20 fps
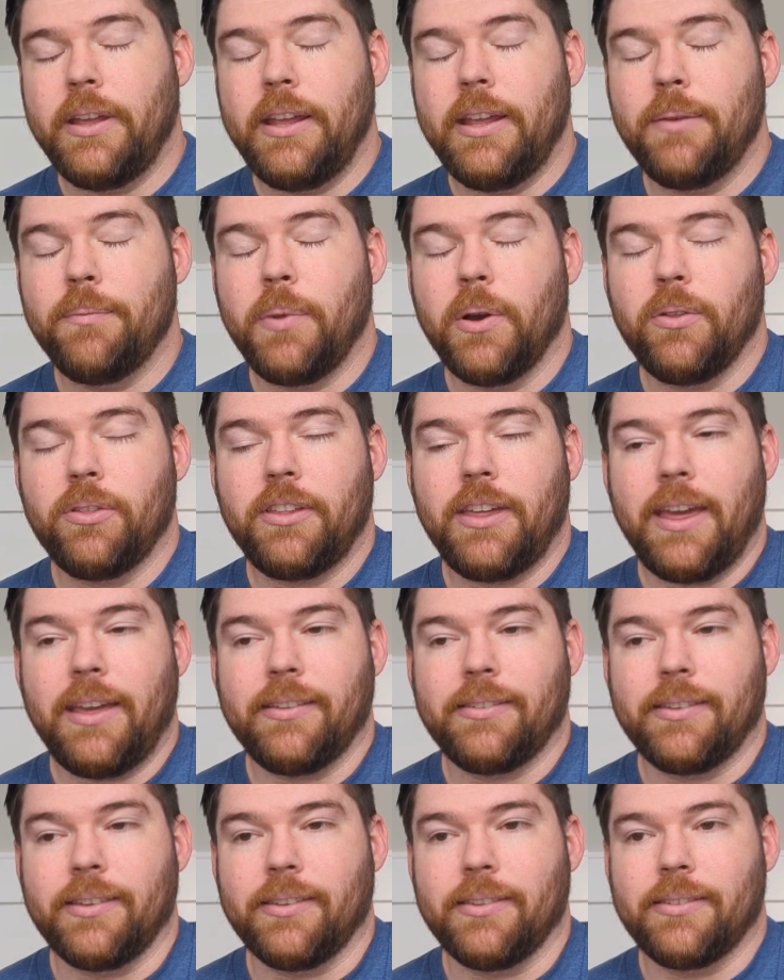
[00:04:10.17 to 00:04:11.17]
In both
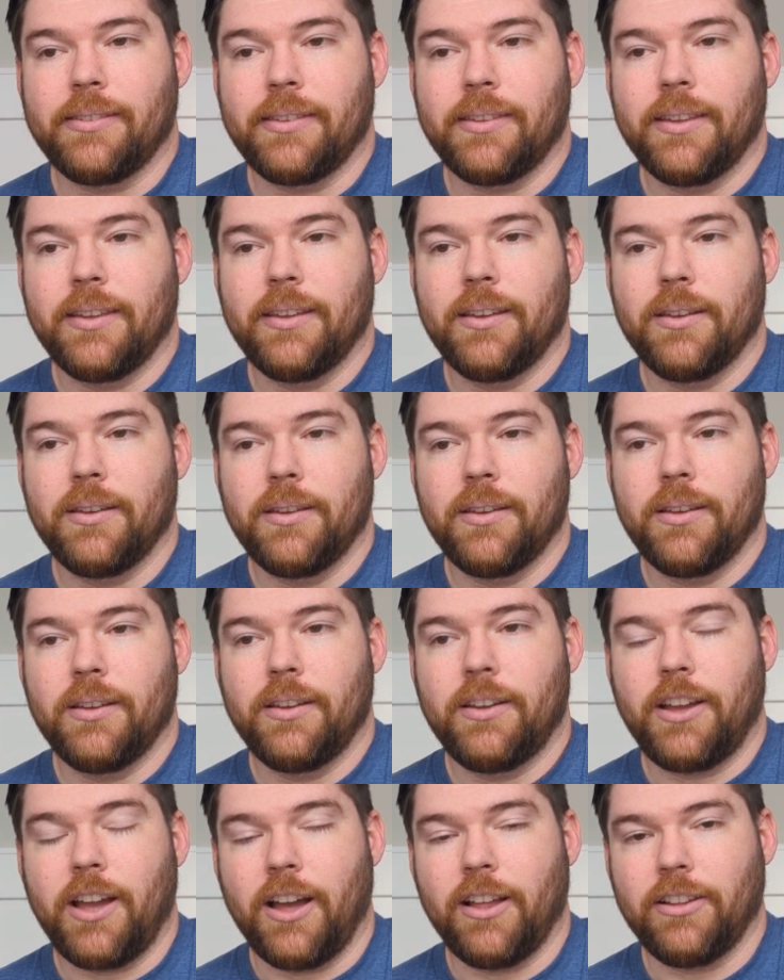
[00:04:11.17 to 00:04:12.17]
cases,
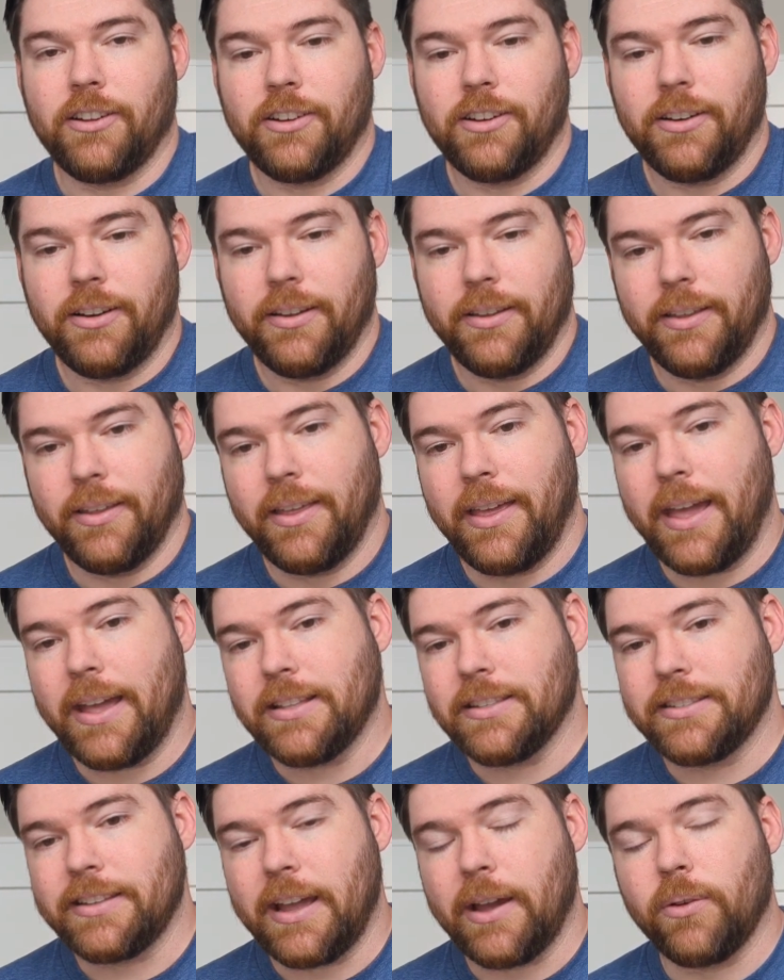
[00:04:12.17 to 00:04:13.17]
color
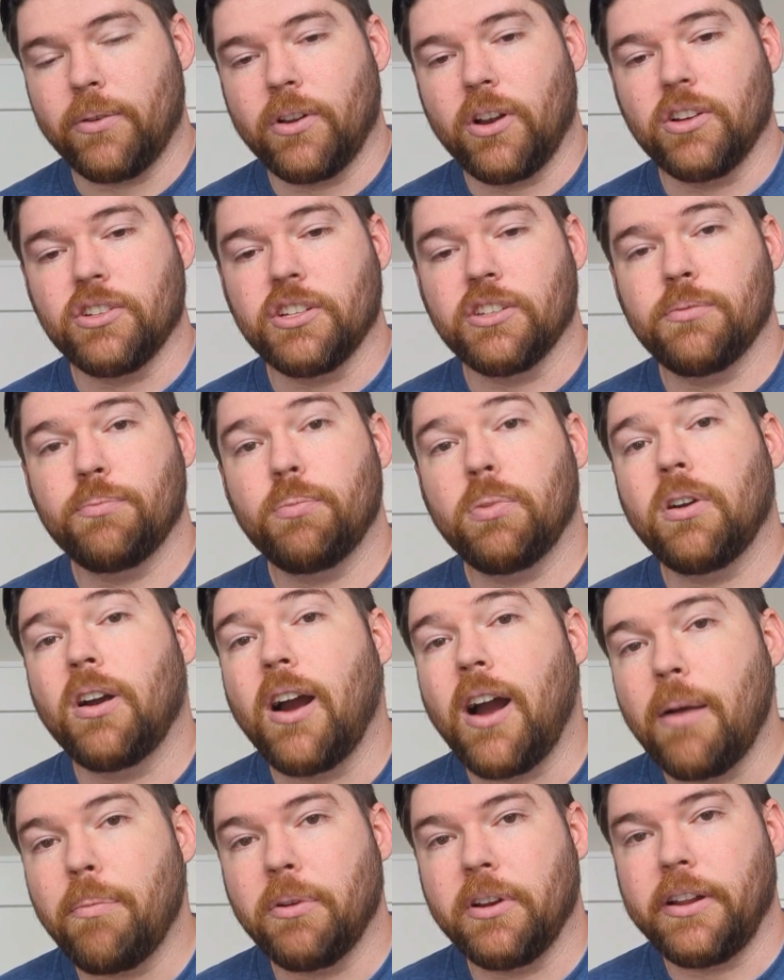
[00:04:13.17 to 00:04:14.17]
and sound are just
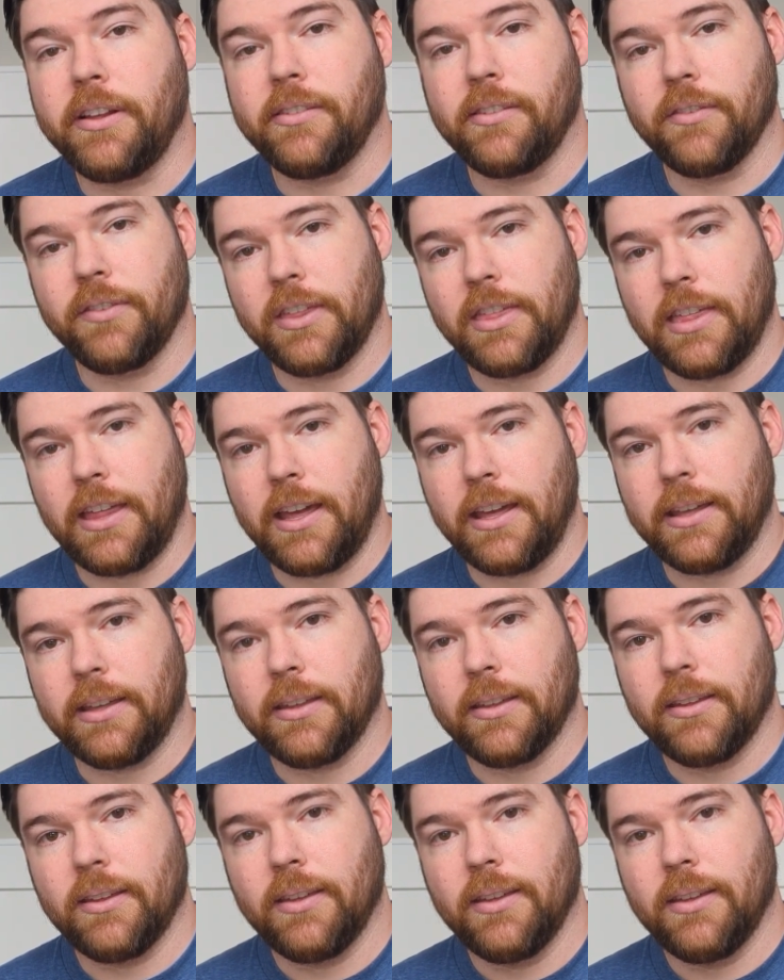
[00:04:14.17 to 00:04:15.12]
properties of a thing.